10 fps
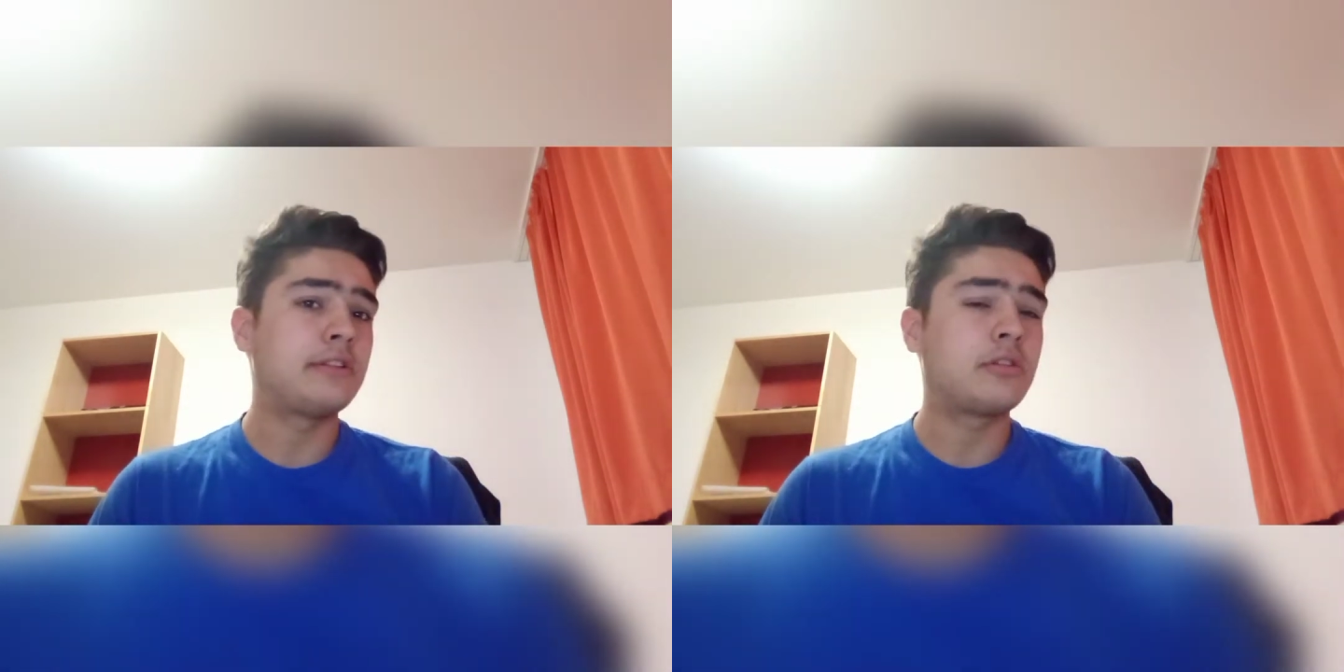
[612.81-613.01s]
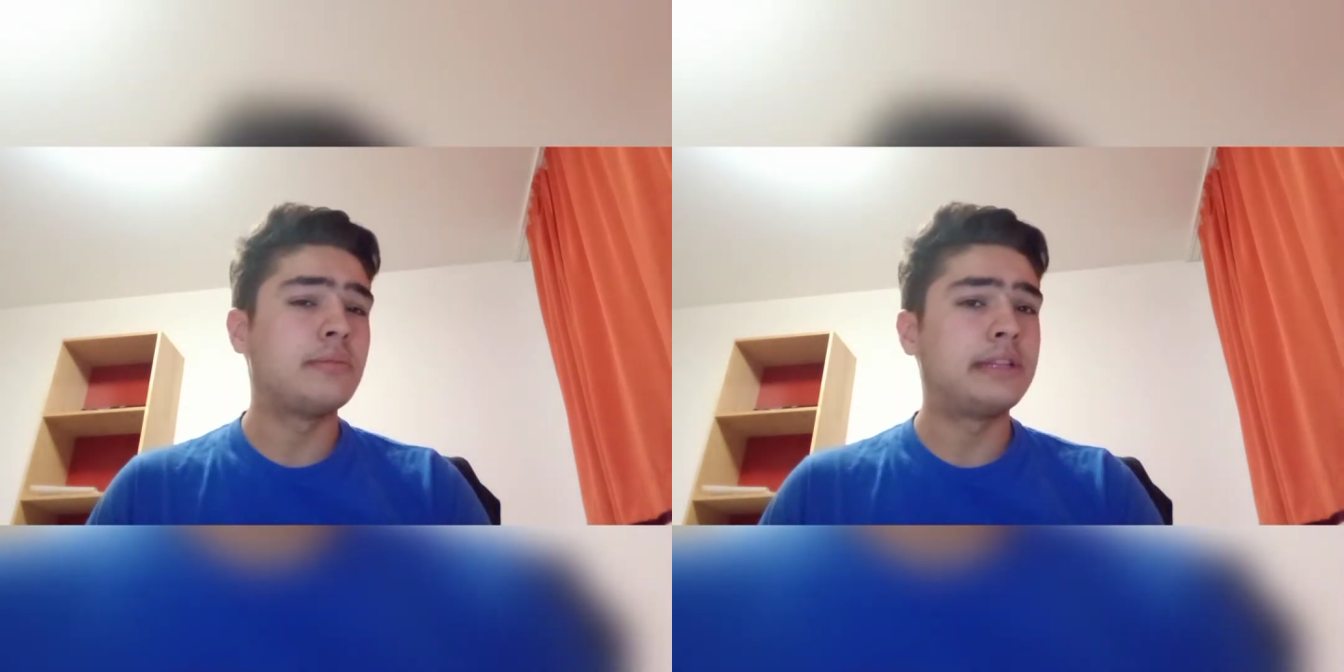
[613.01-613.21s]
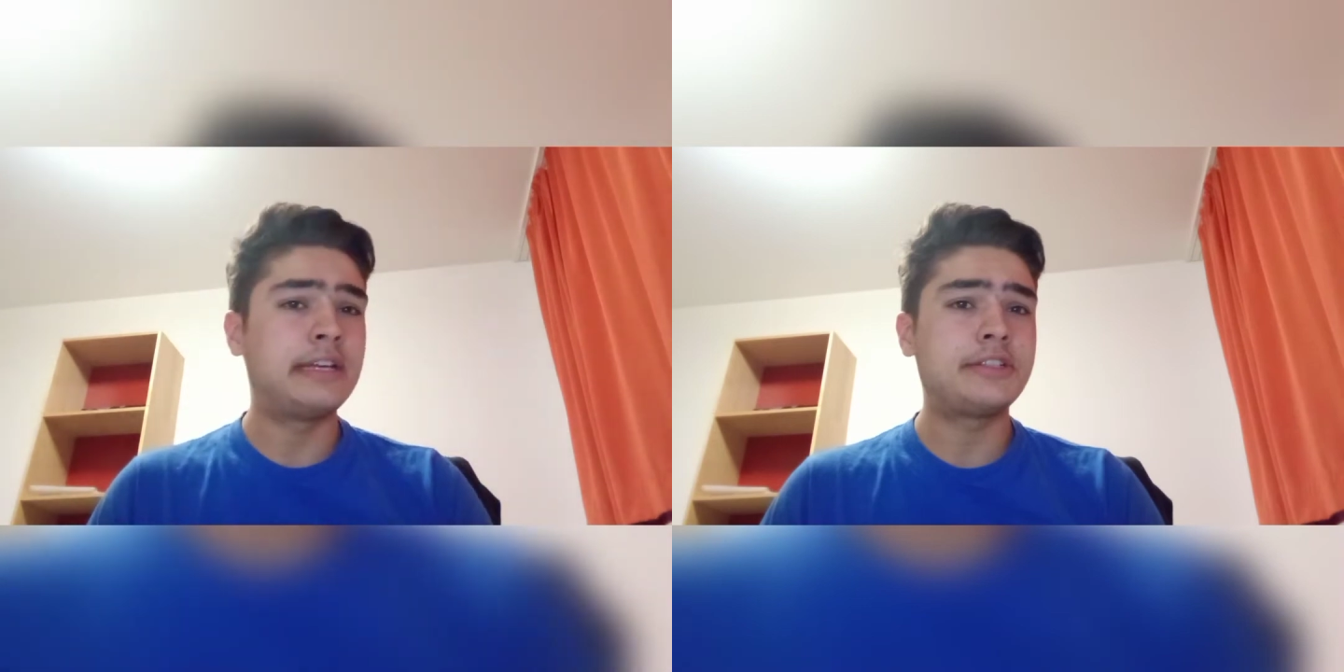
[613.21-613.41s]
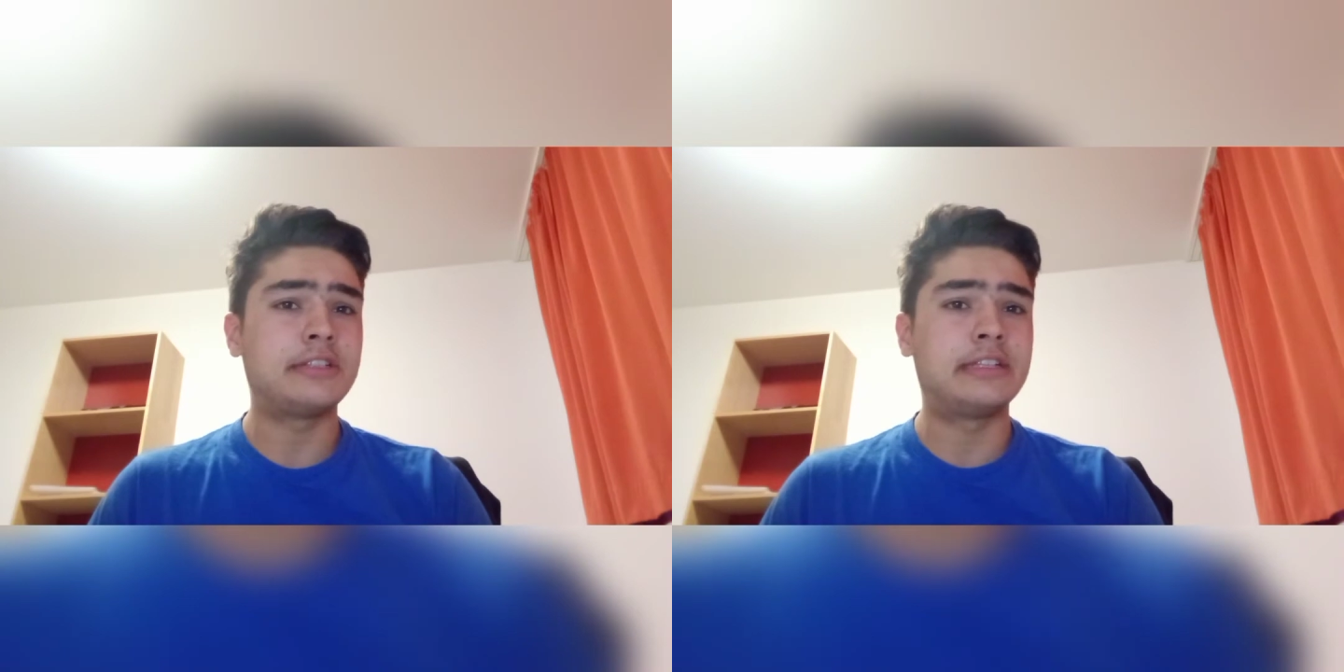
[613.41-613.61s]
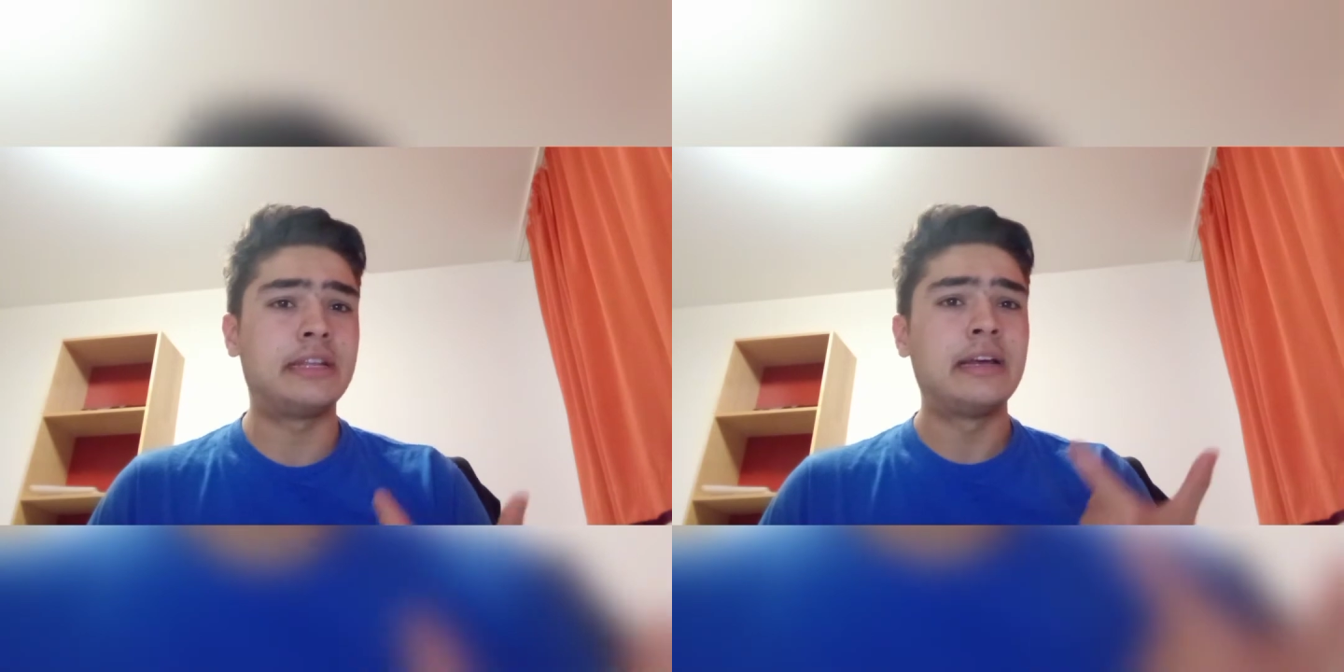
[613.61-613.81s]
documentation
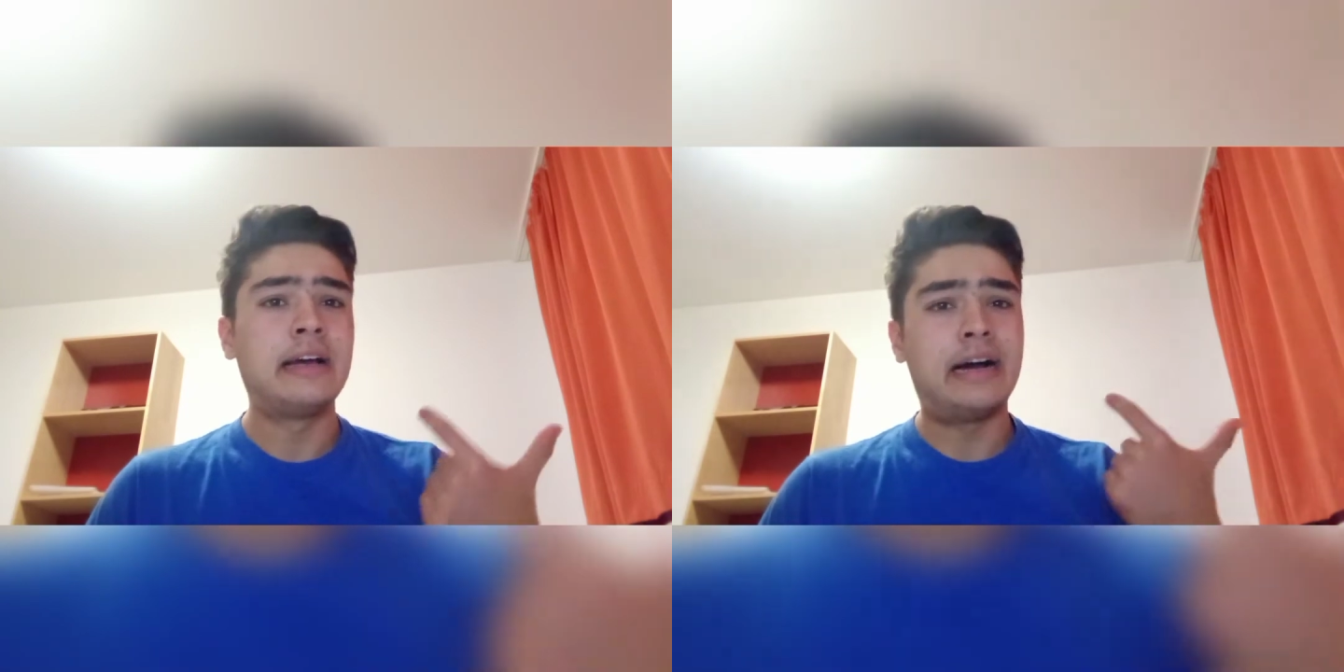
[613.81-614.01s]
that